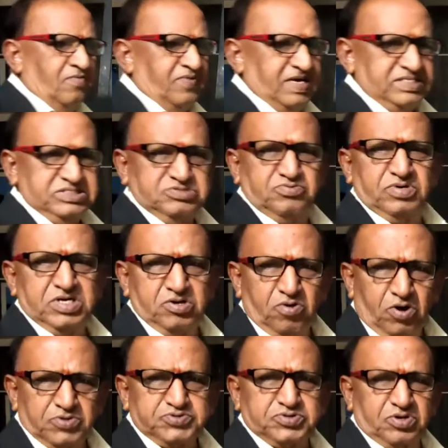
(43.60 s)
first we
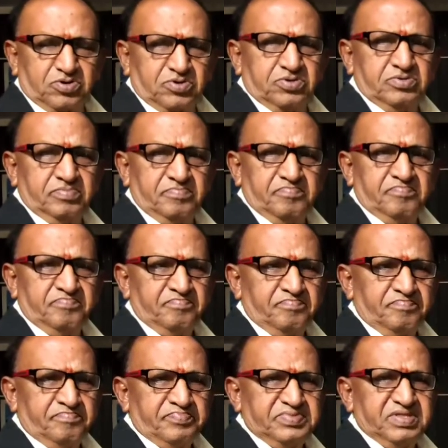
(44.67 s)
go through
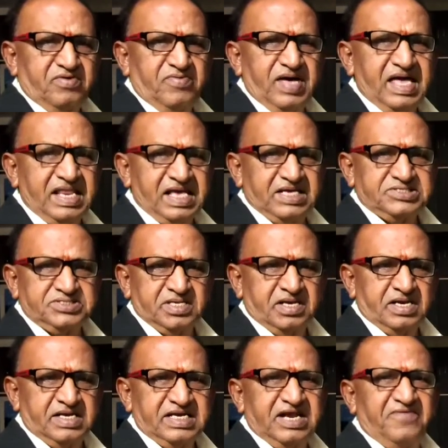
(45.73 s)
the various
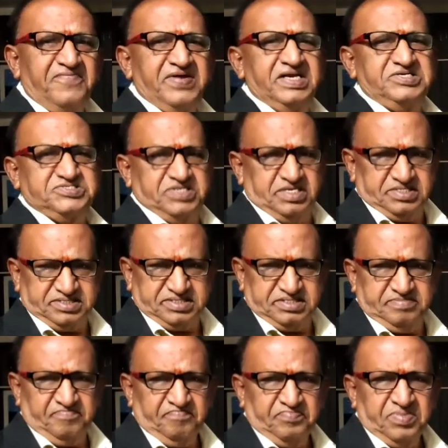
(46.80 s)
definitions
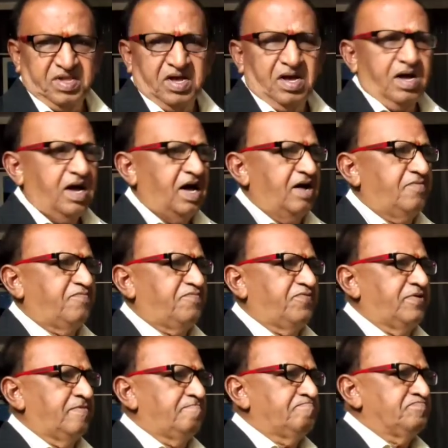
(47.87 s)
of
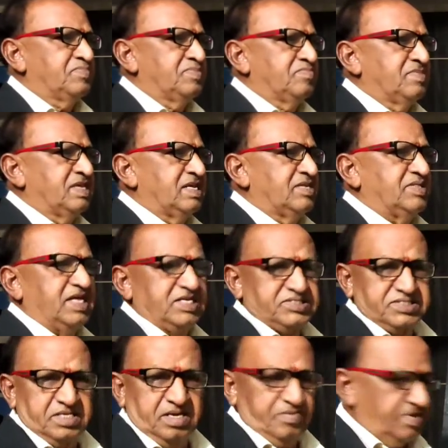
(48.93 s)
in
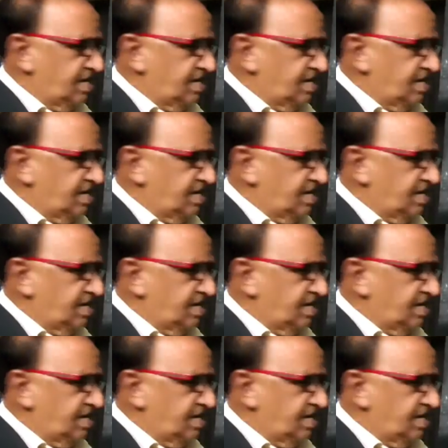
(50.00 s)
this